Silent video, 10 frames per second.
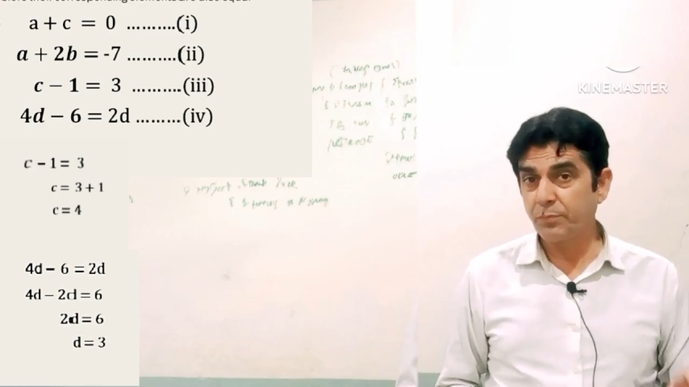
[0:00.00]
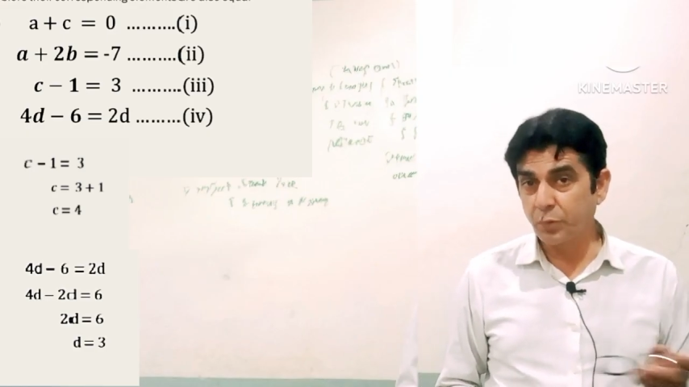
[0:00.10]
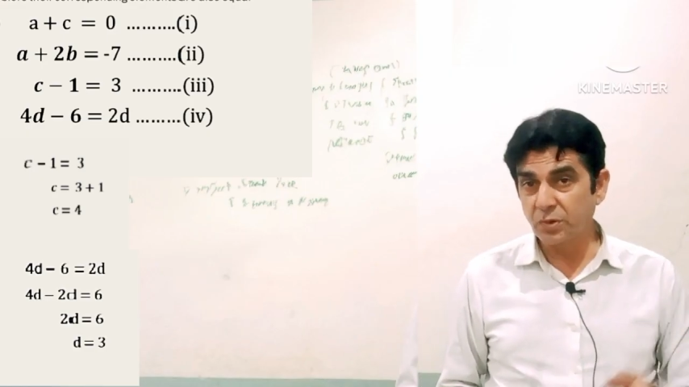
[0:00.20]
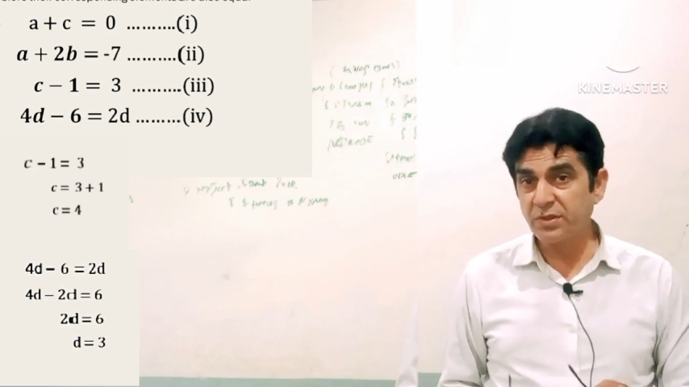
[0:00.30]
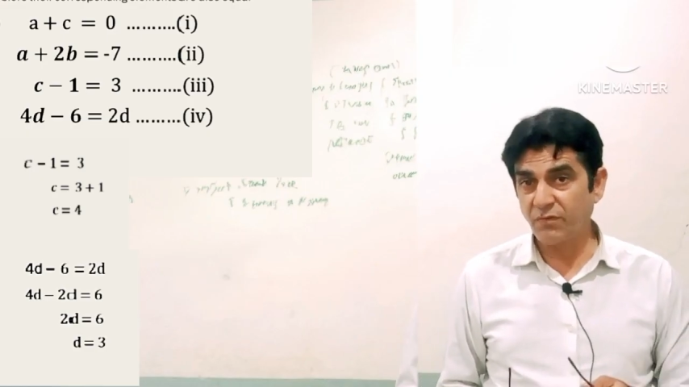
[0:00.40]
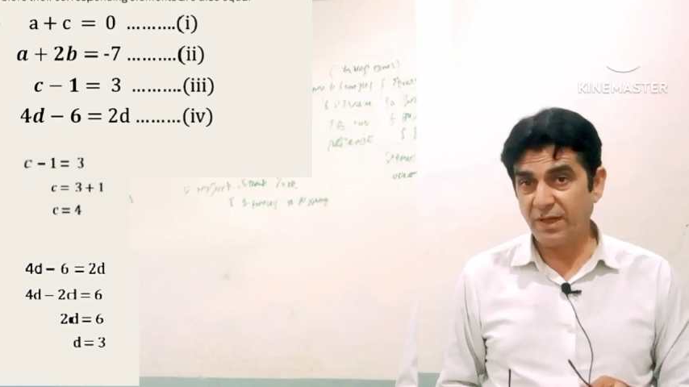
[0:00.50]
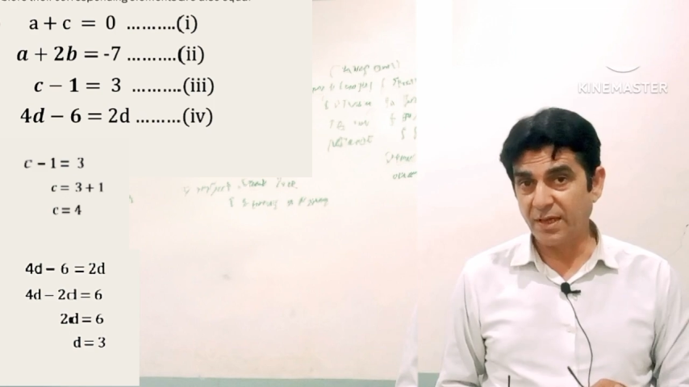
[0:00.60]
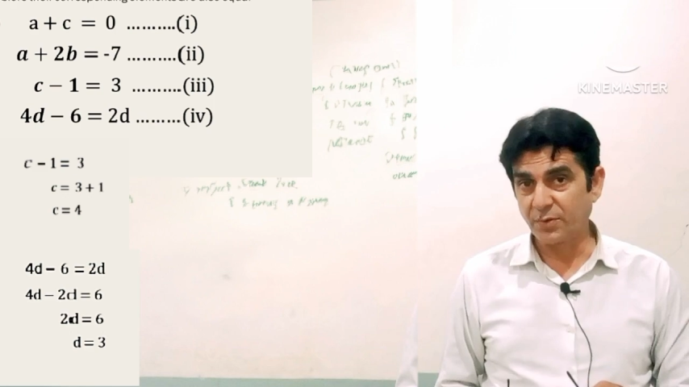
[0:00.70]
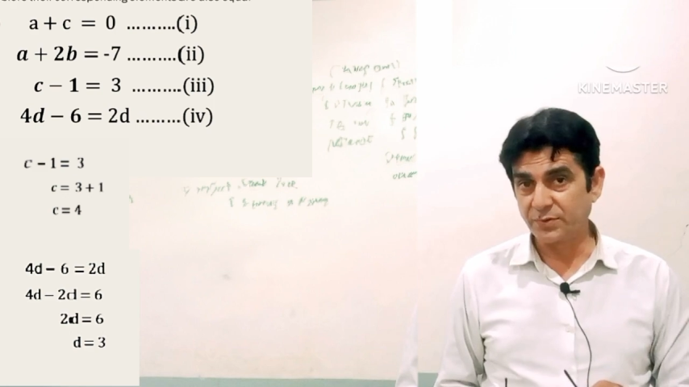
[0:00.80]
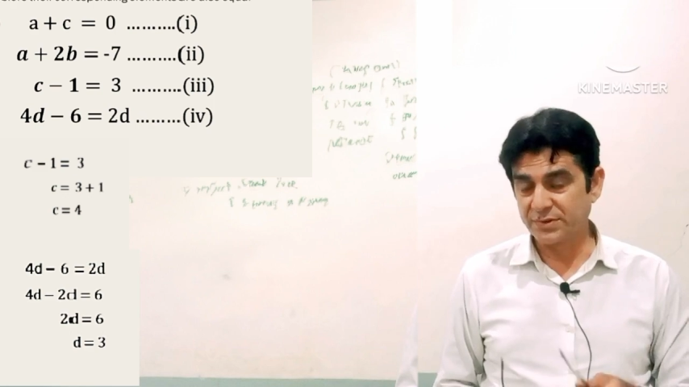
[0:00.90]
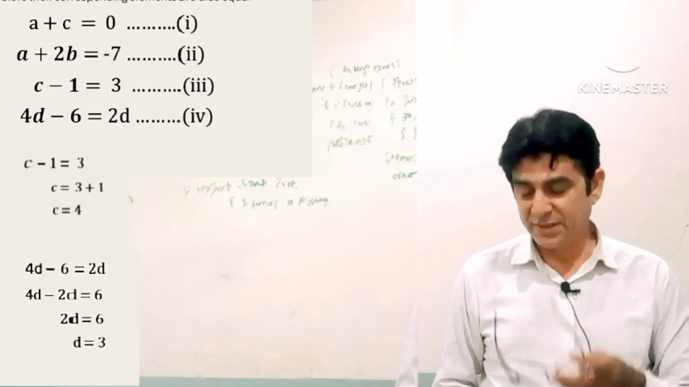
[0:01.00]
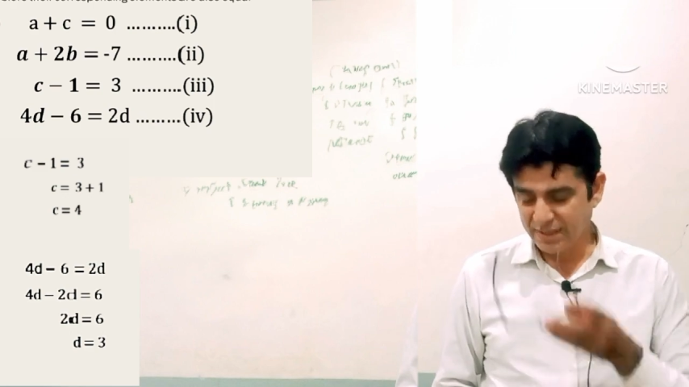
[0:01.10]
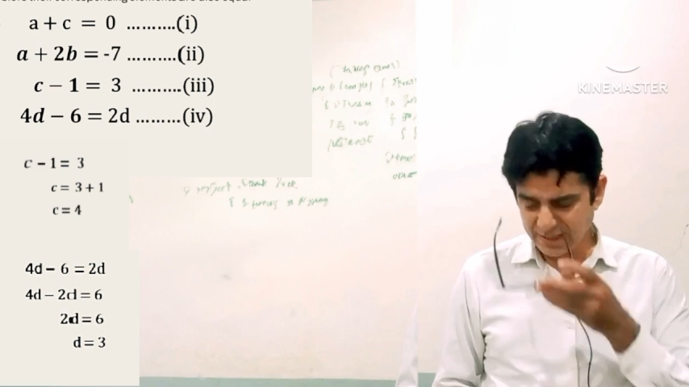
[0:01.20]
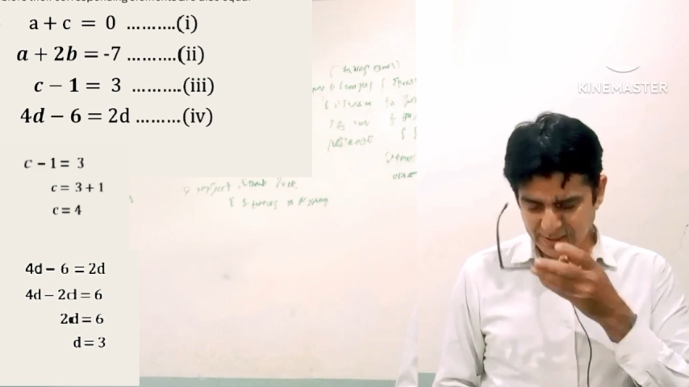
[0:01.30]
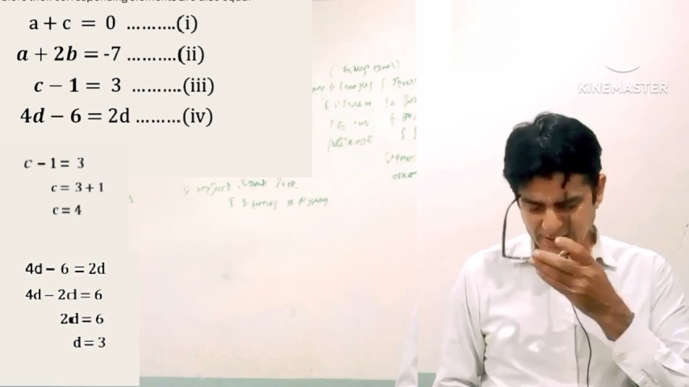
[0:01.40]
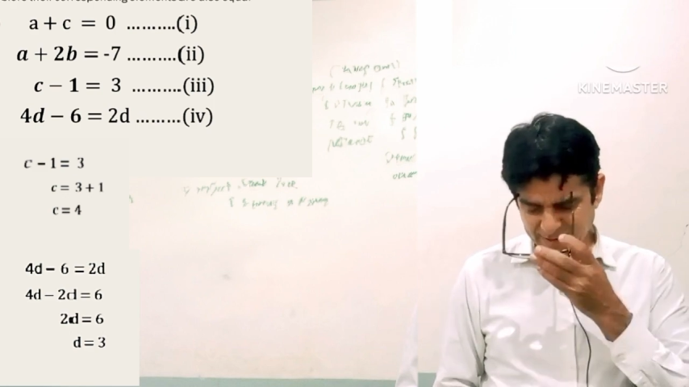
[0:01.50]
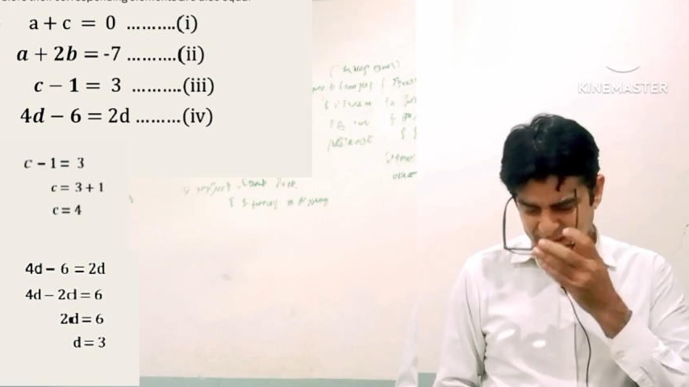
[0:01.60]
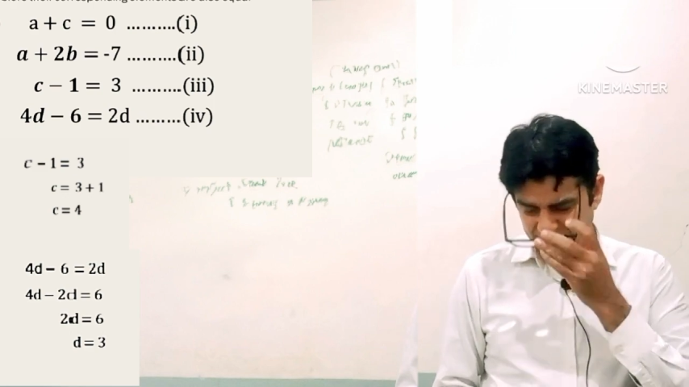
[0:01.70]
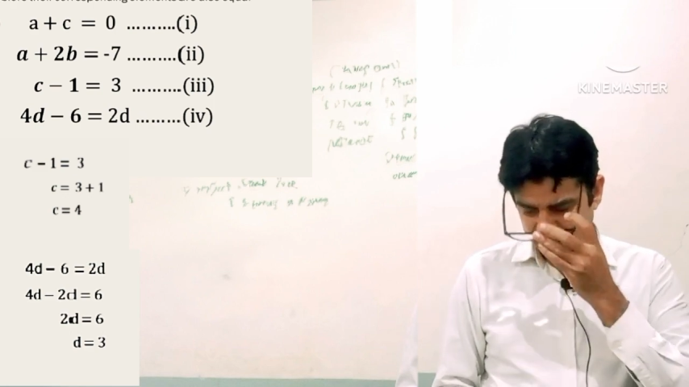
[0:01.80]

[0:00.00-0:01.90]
to put the values. Yes,